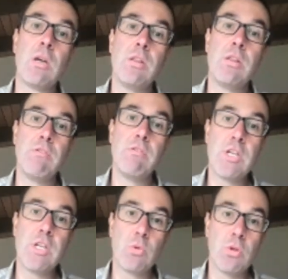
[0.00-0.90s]

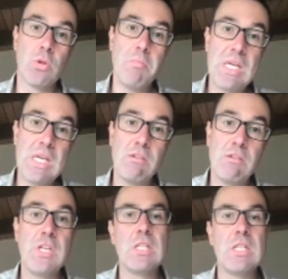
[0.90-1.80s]
eventual mean
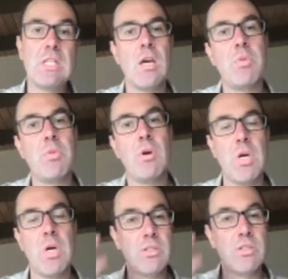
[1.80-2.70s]
phenotype among
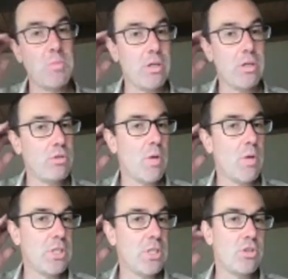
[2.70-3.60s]
simulation
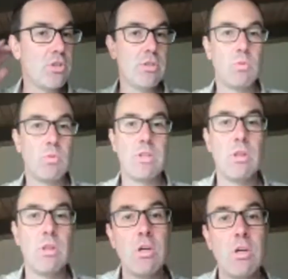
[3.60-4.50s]
repetitions with the
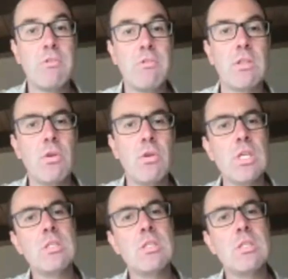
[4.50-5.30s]
large effect locus.